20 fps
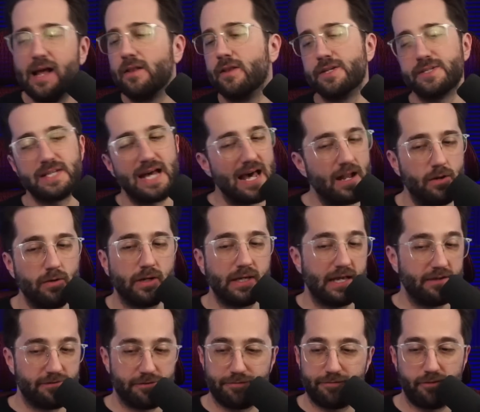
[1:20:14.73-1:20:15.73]
Listen, I don't
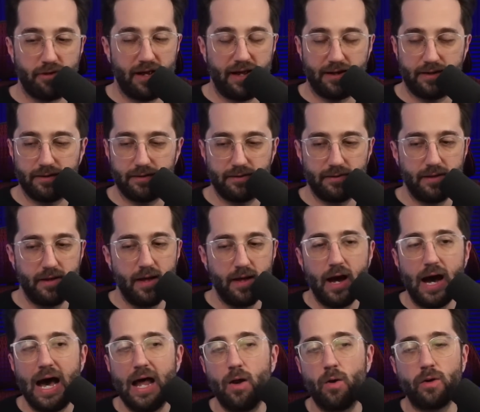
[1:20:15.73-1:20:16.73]
give a frick.
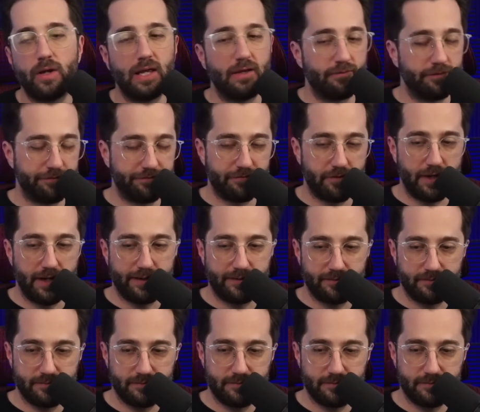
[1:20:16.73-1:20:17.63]
I don't give a frick.